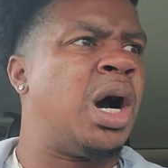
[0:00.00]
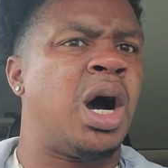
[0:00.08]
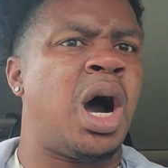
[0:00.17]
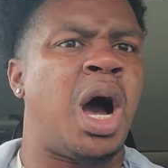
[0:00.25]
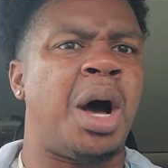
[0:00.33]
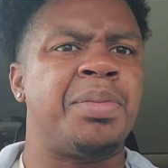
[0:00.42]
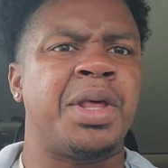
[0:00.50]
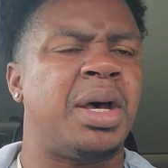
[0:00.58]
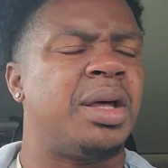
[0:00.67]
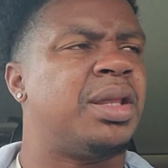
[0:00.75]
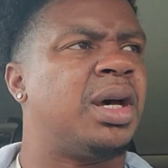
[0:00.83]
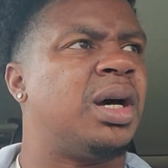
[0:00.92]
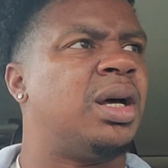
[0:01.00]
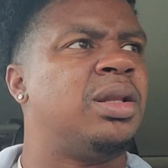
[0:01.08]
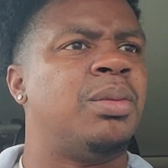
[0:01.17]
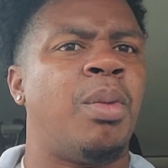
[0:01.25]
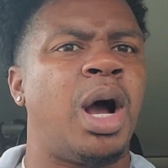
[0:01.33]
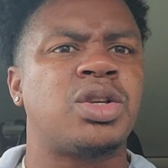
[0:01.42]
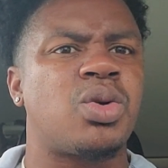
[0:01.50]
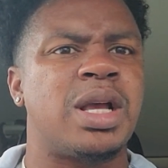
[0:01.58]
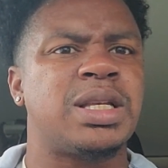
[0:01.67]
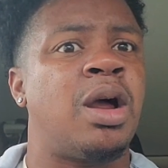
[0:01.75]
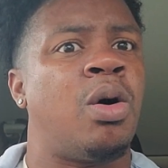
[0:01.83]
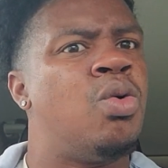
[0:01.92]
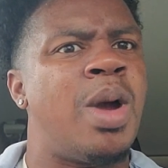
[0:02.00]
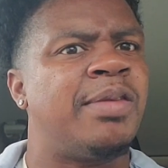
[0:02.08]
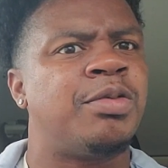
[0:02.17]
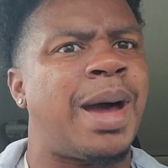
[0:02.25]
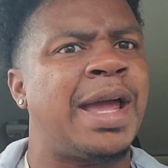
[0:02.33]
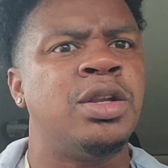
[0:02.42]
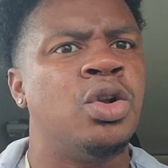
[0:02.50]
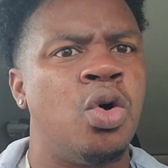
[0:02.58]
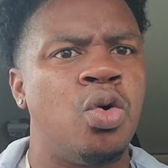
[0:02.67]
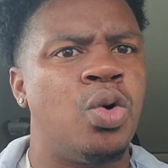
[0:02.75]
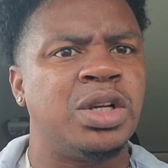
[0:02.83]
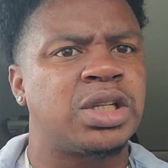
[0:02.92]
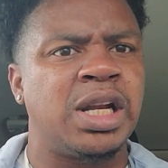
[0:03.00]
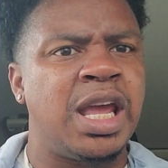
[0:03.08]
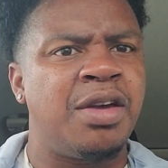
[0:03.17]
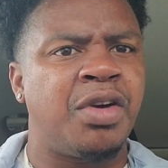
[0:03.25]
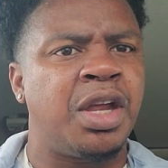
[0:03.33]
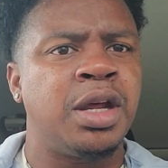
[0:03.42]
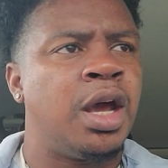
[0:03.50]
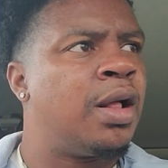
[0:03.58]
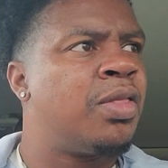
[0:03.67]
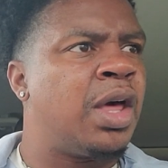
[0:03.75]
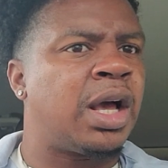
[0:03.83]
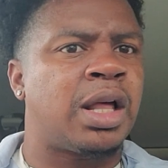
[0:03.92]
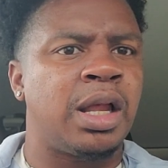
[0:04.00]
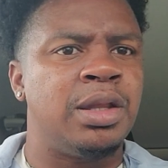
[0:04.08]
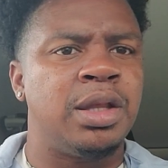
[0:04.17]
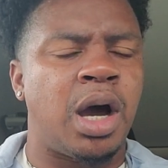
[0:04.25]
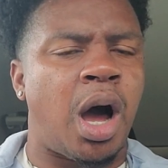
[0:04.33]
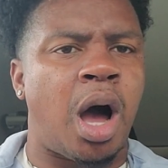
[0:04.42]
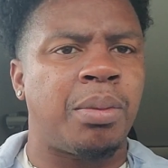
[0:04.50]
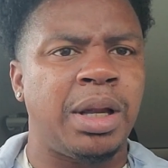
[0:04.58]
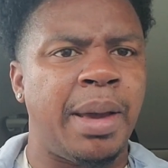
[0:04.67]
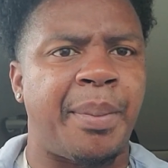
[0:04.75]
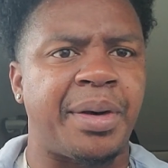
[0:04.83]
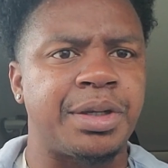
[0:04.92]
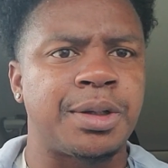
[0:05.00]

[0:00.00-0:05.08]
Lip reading: The Montrezl Harrell, who everybody knew was leaving the Clippers.